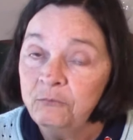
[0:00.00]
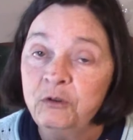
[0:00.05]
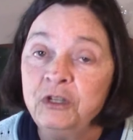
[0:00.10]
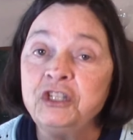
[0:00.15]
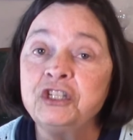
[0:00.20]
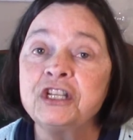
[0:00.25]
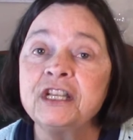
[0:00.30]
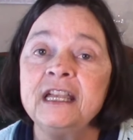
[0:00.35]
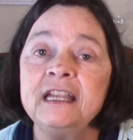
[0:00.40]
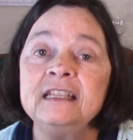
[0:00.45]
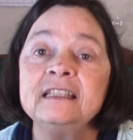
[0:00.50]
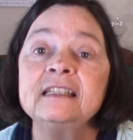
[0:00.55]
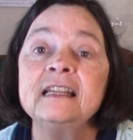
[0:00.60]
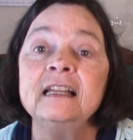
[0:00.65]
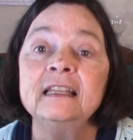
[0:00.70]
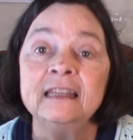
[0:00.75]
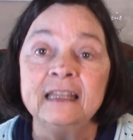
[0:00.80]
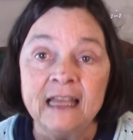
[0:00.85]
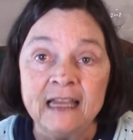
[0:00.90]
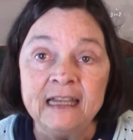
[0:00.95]
which case
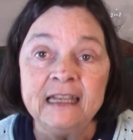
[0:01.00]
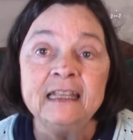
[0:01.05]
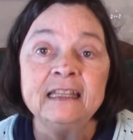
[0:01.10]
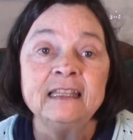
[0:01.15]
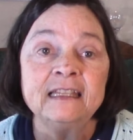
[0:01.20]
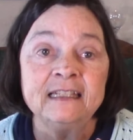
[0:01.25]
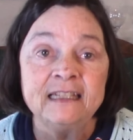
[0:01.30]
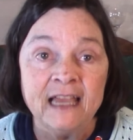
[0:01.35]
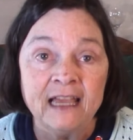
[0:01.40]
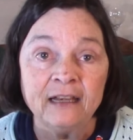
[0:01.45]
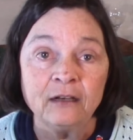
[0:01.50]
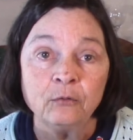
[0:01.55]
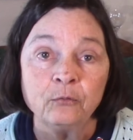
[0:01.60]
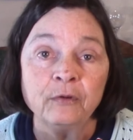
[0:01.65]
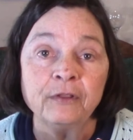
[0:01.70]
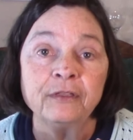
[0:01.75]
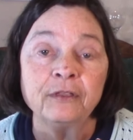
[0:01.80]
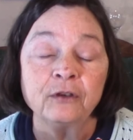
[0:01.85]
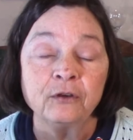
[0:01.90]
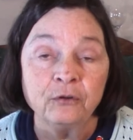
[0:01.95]
aligning the data
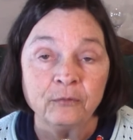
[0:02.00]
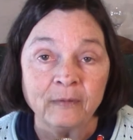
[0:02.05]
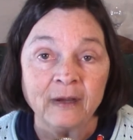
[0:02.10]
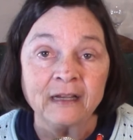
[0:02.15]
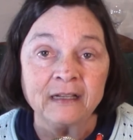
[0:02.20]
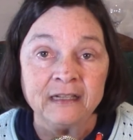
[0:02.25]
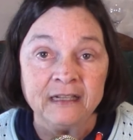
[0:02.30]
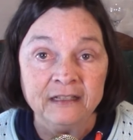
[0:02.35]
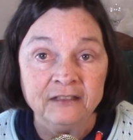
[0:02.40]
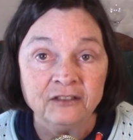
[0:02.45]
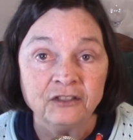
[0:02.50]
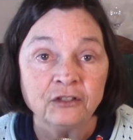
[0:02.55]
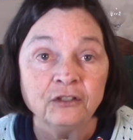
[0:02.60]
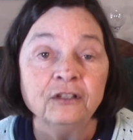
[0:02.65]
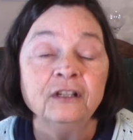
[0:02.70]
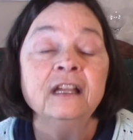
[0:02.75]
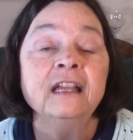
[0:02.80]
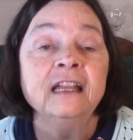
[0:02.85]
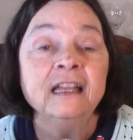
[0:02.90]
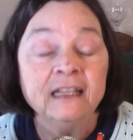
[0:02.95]
with the correct answer
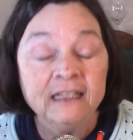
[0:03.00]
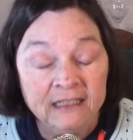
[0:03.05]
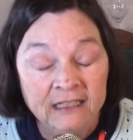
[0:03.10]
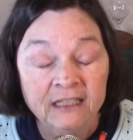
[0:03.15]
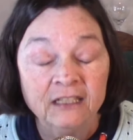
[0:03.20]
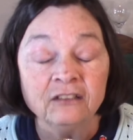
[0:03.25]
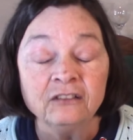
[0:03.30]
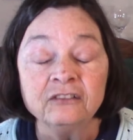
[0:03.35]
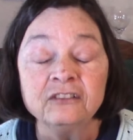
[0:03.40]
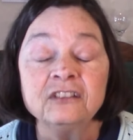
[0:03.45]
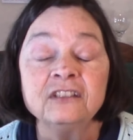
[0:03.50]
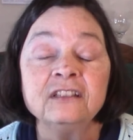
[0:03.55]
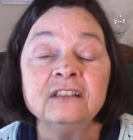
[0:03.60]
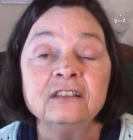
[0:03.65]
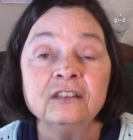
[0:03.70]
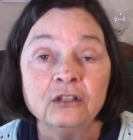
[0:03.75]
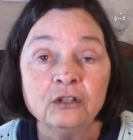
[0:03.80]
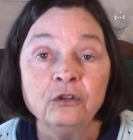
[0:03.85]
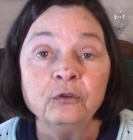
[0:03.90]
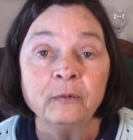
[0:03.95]
yields
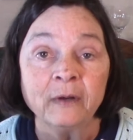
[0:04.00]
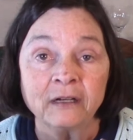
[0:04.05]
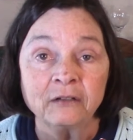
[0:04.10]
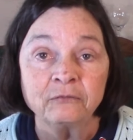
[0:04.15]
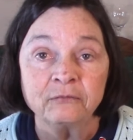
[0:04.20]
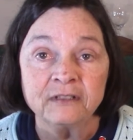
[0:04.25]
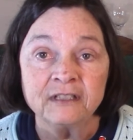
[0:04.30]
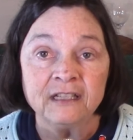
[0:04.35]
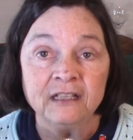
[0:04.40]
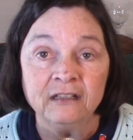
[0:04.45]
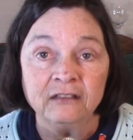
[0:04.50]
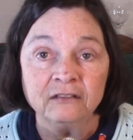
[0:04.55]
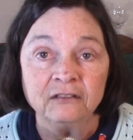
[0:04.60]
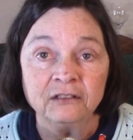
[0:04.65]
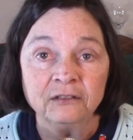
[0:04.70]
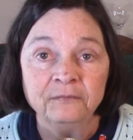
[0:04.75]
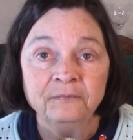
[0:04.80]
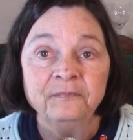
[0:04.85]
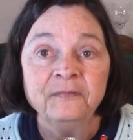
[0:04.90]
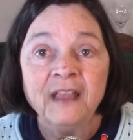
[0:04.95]
the correct result.
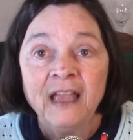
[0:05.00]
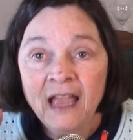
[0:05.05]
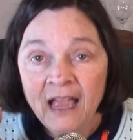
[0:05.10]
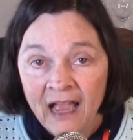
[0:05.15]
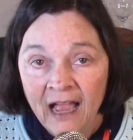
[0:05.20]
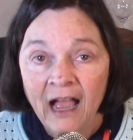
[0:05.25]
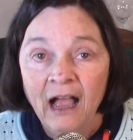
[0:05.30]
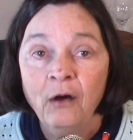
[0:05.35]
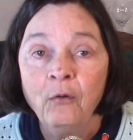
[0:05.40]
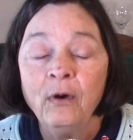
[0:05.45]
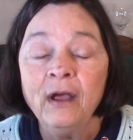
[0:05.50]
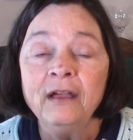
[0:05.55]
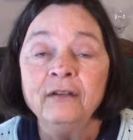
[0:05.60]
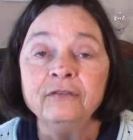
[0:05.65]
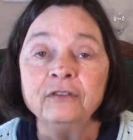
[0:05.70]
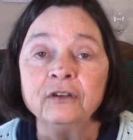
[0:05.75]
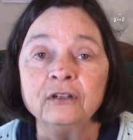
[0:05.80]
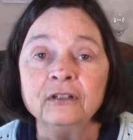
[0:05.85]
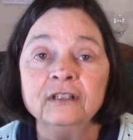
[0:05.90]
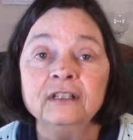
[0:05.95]

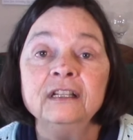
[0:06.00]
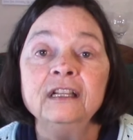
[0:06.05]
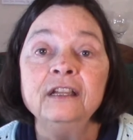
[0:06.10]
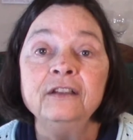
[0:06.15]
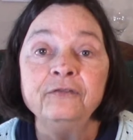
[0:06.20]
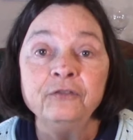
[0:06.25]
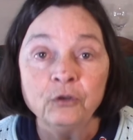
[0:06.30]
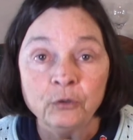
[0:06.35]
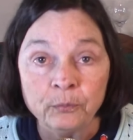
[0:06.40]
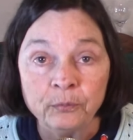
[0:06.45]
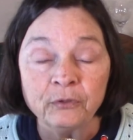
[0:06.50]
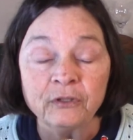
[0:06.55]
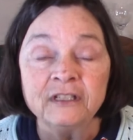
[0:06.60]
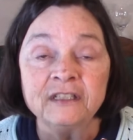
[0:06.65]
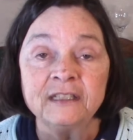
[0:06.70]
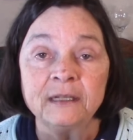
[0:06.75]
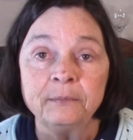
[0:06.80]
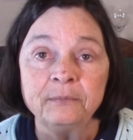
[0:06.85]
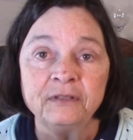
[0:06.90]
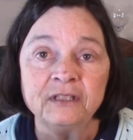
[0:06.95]
However, if your
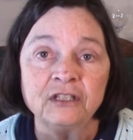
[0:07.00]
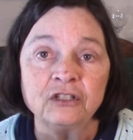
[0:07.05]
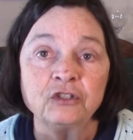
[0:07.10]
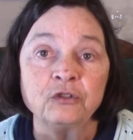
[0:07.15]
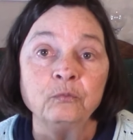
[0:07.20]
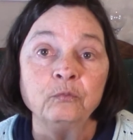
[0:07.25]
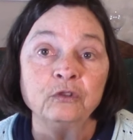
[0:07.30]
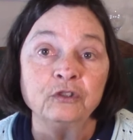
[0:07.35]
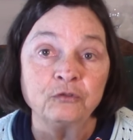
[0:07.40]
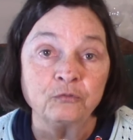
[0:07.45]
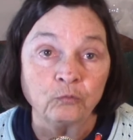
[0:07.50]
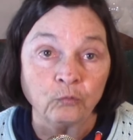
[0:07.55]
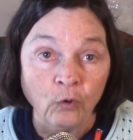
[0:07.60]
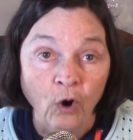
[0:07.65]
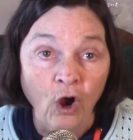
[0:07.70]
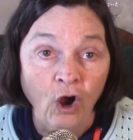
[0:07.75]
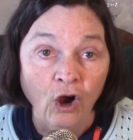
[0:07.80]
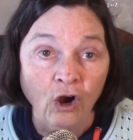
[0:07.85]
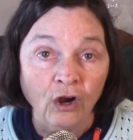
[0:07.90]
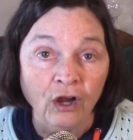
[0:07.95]
presupposition was
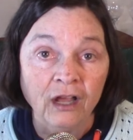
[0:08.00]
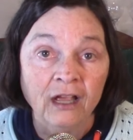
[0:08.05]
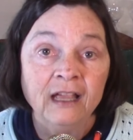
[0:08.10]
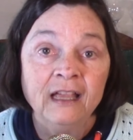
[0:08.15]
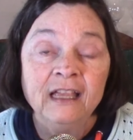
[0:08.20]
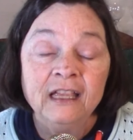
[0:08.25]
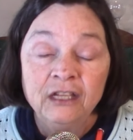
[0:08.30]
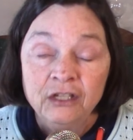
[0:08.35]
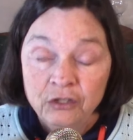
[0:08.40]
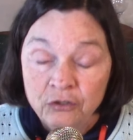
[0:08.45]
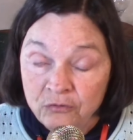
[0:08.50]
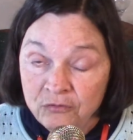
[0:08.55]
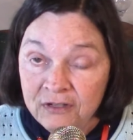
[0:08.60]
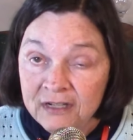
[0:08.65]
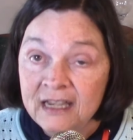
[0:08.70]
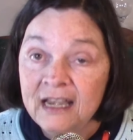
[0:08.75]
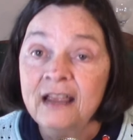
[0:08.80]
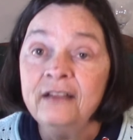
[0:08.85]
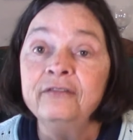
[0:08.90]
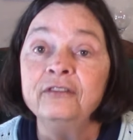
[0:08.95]
wrong, you
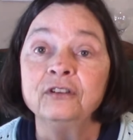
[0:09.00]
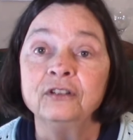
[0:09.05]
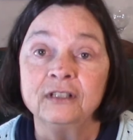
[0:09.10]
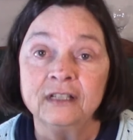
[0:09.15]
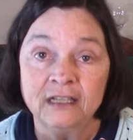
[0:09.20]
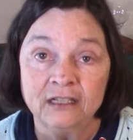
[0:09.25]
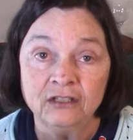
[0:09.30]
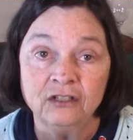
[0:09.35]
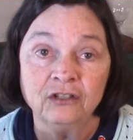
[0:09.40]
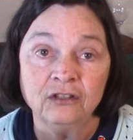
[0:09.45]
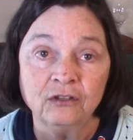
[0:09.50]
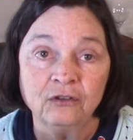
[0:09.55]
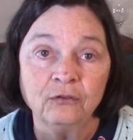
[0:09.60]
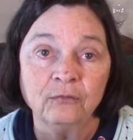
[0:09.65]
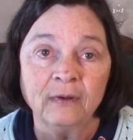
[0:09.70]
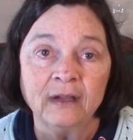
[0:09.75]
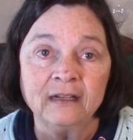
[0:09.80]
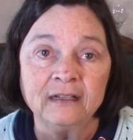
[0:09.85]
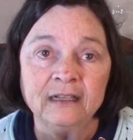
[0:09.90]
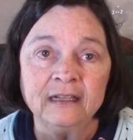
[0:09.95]
never get to the
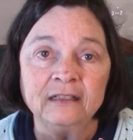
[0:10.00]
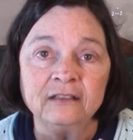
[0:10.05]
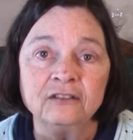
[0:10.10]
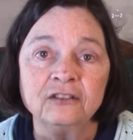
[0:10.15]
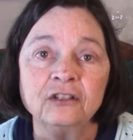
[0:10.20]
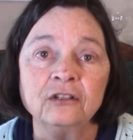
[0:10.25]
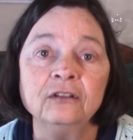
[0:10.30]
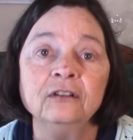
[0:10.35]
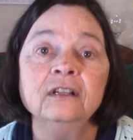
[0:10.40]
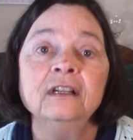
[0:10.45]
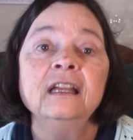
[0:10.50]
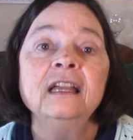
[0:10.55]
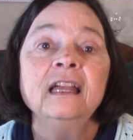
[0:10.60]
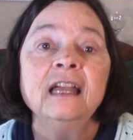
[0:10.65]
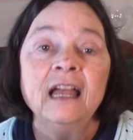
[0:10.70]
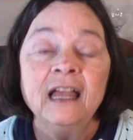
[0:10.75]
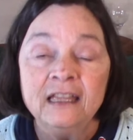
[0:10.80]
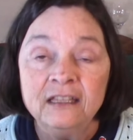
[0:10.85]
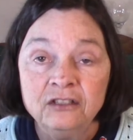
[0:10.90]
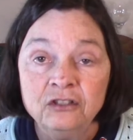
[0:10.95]
correct answer,
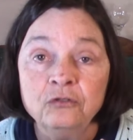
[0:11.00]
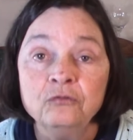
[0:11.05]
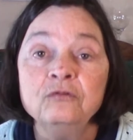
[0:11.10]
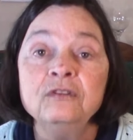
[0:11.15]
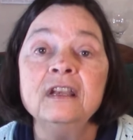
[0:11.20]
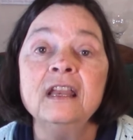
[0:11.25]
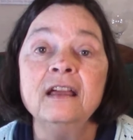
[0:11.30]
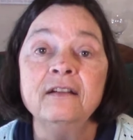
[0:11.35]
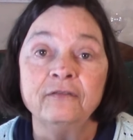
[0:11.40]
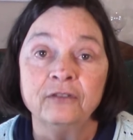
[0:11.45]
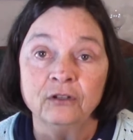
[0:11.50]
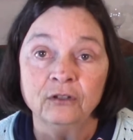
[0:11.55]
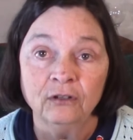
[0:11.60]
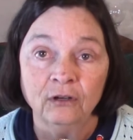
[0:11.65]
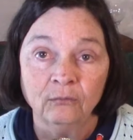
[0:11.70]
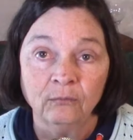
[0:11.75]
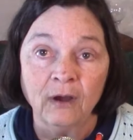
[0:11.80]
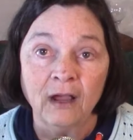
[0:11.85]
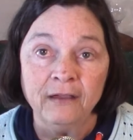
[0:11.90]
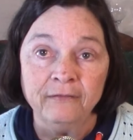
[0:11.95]
and you never
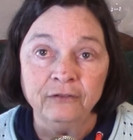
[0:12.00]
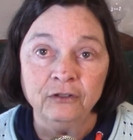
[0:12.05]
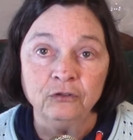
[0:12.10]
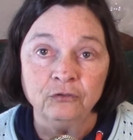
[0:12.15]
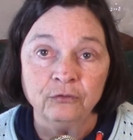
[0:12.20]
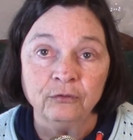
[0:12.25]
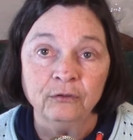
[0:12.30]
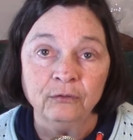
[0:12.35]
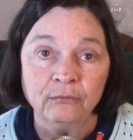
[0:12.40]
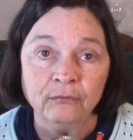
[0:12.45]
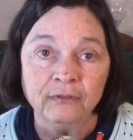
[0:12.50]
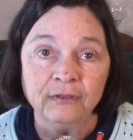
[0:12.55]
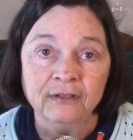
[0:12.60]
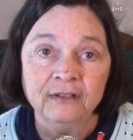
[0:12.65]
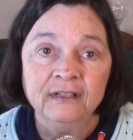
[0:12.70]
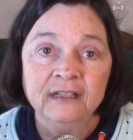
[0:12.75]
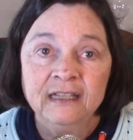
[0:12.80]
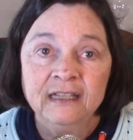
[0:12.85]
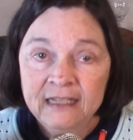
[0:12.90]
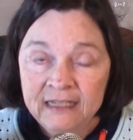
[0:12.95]
arrive at truth.
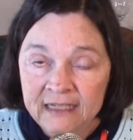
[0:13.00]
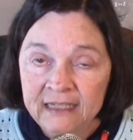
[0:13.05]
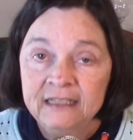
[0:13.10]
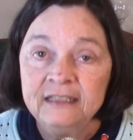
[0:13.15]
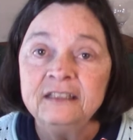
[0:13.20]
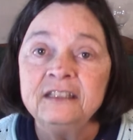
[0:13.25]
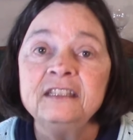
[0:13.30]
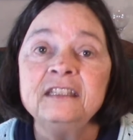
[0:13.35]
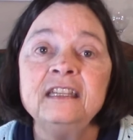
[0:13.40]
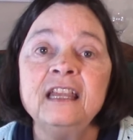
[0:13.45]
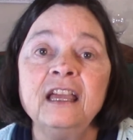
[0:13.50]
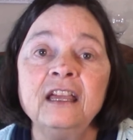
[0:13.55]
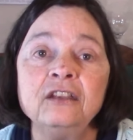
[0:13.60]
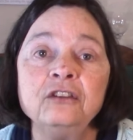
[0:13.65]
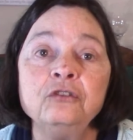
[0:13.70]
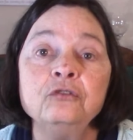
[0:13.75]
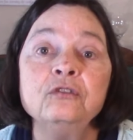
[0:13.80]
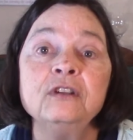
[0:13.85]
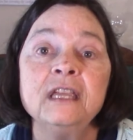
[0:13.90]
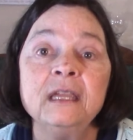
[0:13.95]

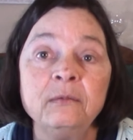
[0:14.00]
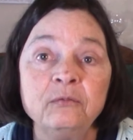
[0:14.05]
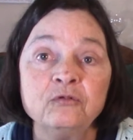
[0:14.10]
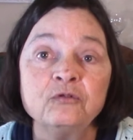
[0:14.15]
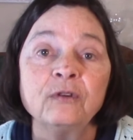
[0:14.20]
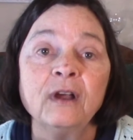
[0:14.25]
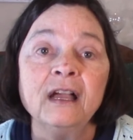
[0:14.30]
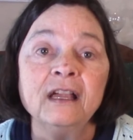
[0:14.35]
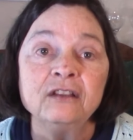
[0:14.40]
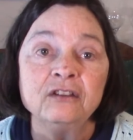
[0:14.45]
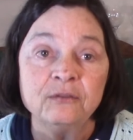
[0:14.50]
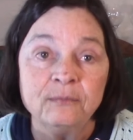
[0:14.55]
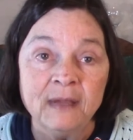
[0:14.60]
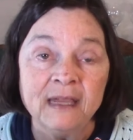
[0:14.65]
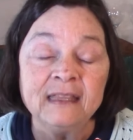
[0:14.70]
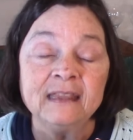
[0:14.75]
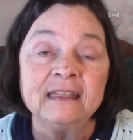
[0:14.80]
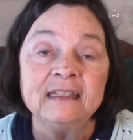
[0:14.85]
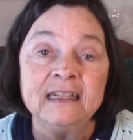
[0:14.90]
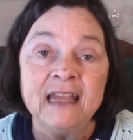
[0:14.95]
Instead, you keep trying to
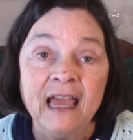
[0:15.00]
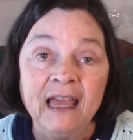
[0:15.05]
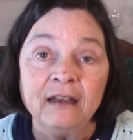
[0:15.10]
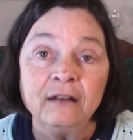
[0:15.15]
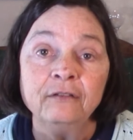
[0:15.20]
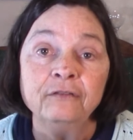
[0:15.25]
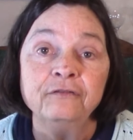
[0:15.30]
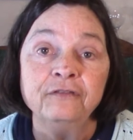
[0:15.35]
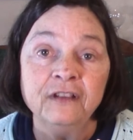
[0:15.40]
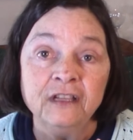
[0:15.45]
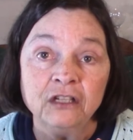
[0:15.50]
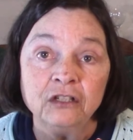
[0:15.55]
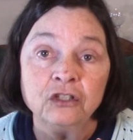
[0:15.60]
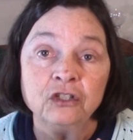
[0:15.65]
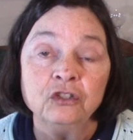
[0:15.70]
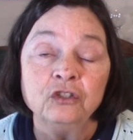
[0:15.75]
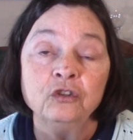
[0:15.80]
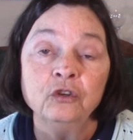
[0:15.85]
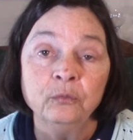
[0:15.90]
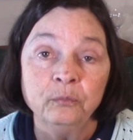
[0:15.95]
make the data fit
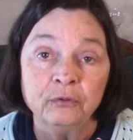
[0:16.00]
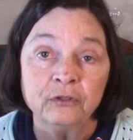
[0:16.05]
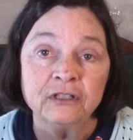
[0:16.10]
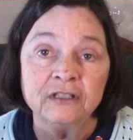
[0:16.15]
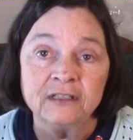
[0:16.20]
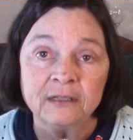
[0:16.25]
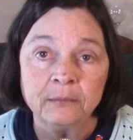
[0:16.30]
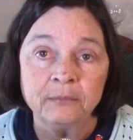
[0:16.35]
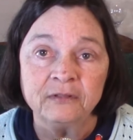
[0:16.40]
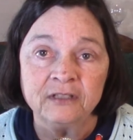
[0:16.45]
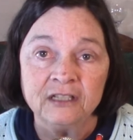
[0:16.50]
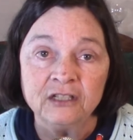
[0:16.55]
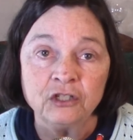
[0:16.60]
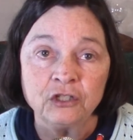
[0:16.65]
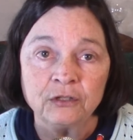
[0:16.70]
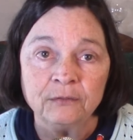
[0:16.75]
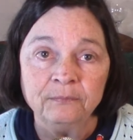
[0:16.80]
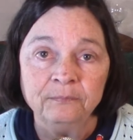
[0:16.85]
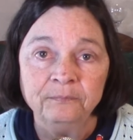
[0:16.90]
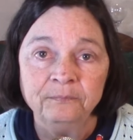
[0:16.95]
your
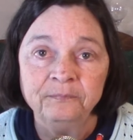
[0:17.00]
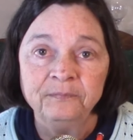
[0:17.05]
presupposition.